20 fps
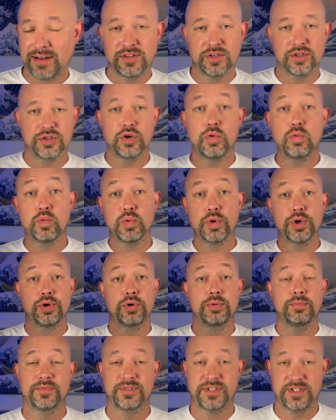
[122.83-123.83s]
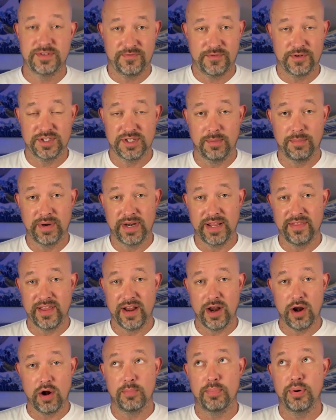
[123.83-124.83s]
There's no rooms for somebody. They
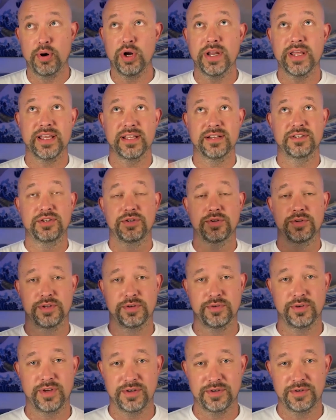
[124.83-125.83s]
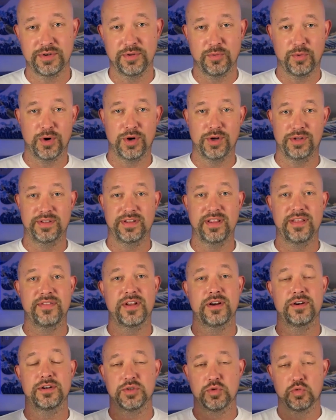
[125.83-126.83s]
aren't putting into the world that
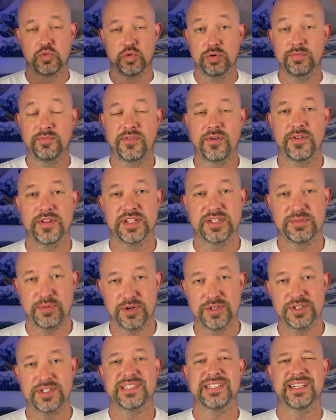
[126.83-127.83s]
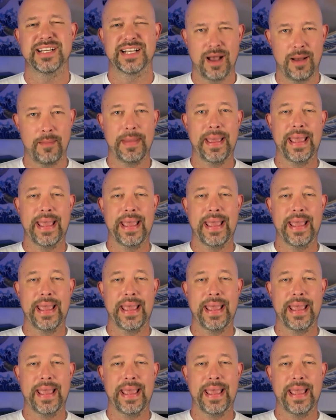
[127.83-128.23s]
there is room for this person to come